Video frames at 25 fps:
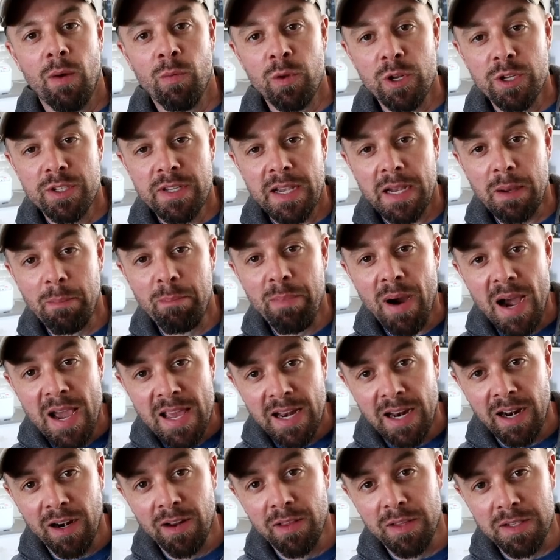And when you take a
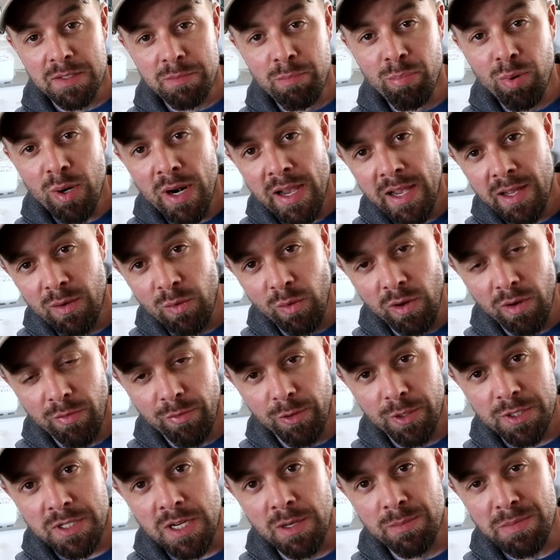bite out of this bread, when it
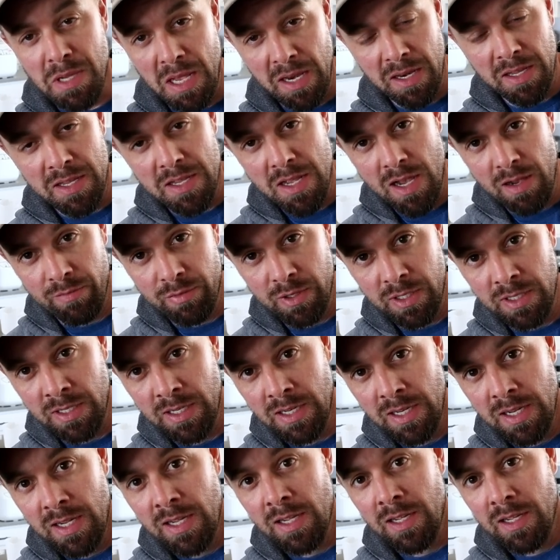first comes out of the oven,
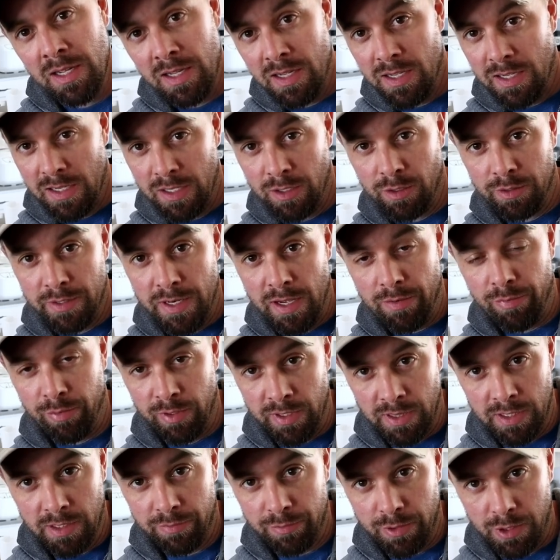it'll
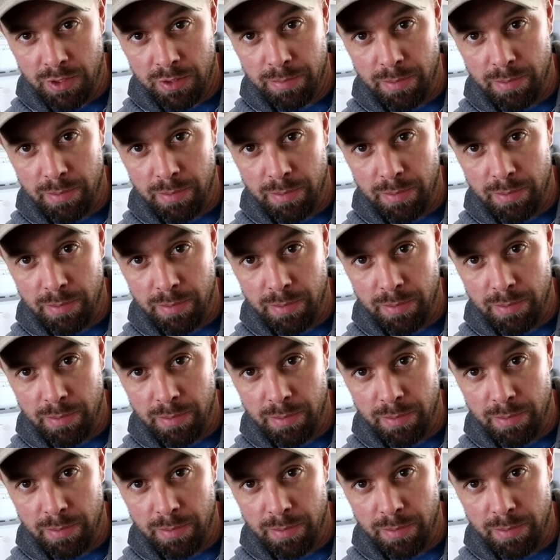definitely lift your